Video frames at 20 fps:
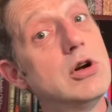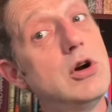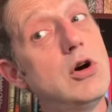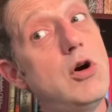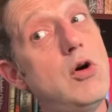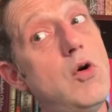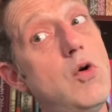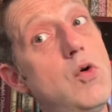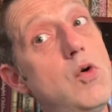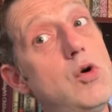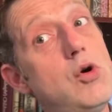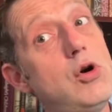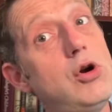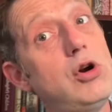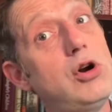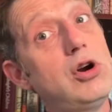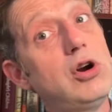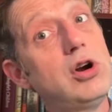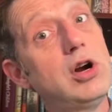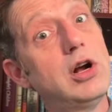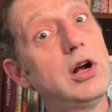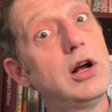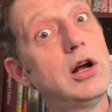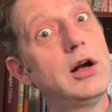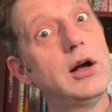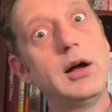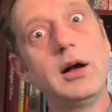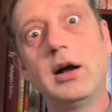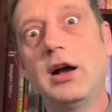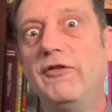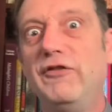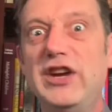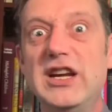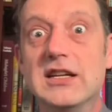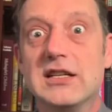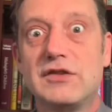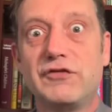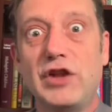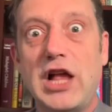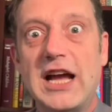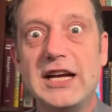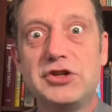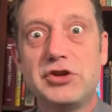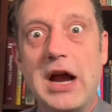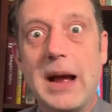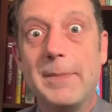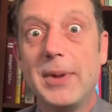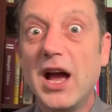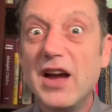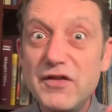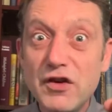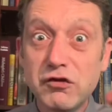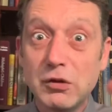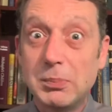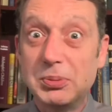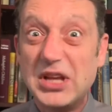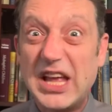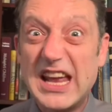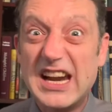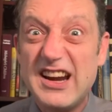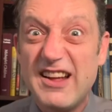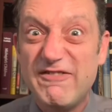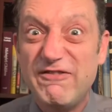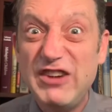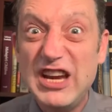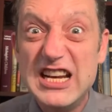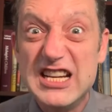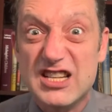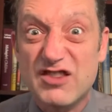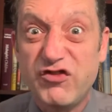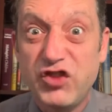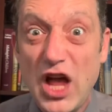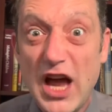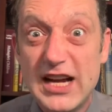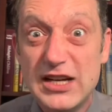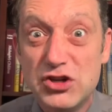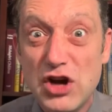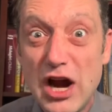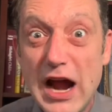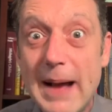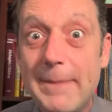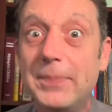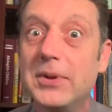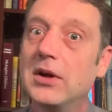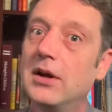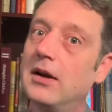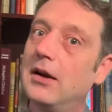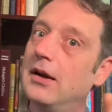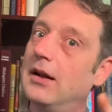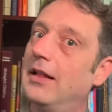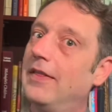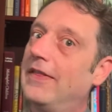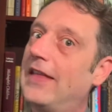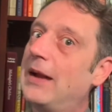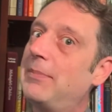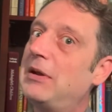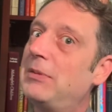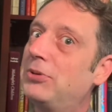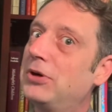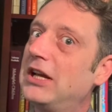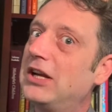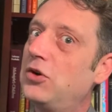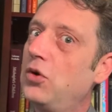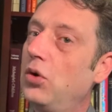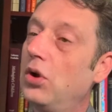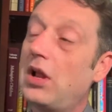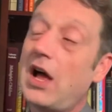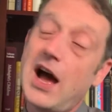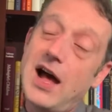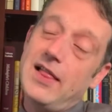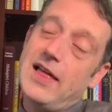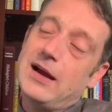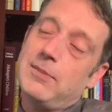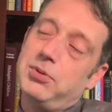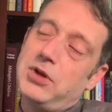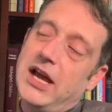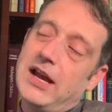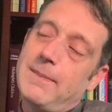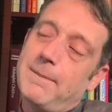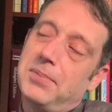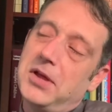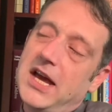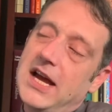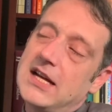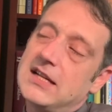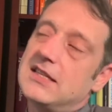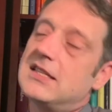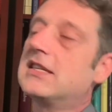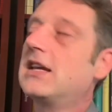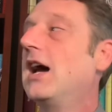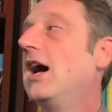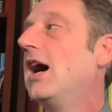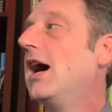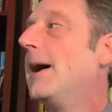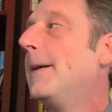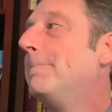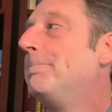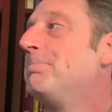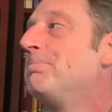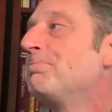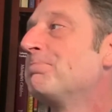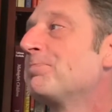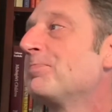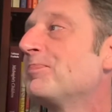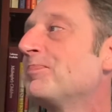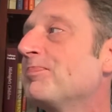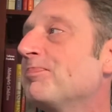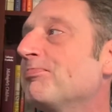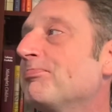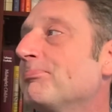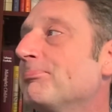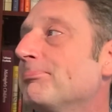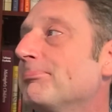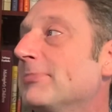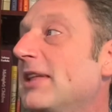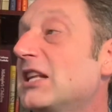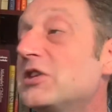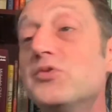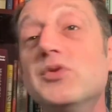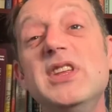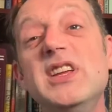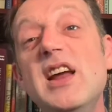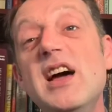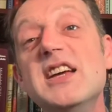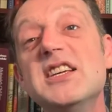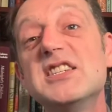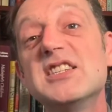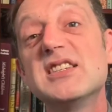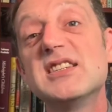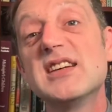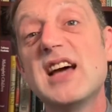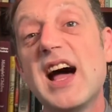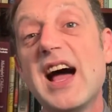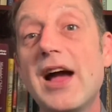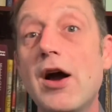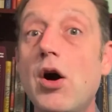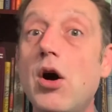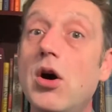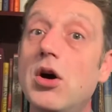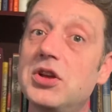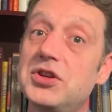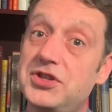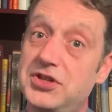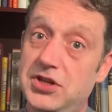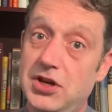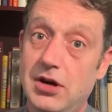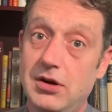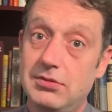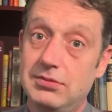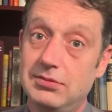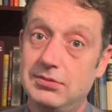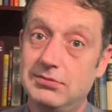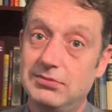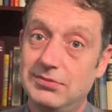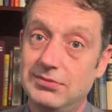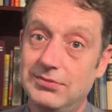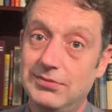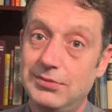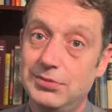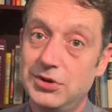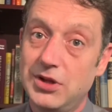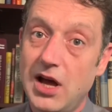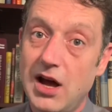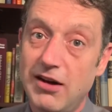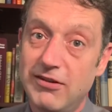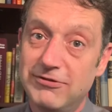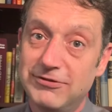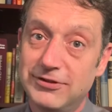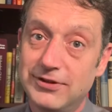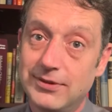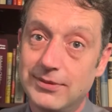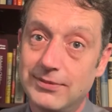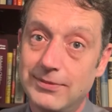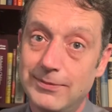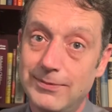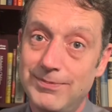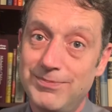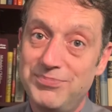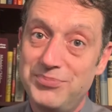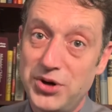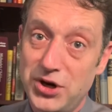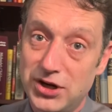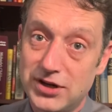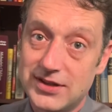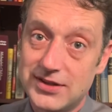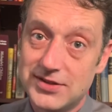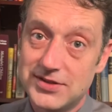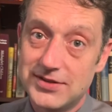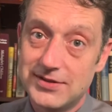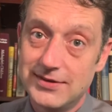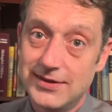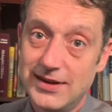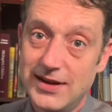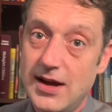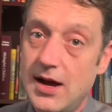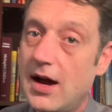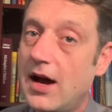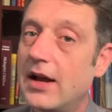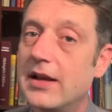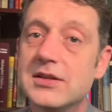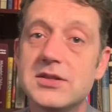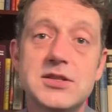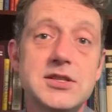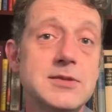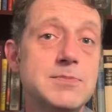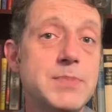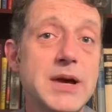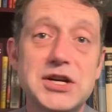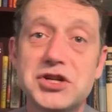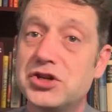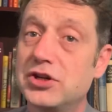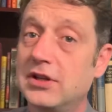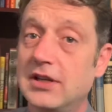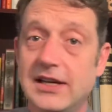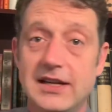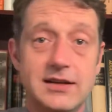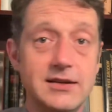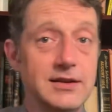or a Venus flytrap? Have you ever planted a Venus flytrap? That'd be pretty cool. I like planting plants. That's really nice. I also love books. I especially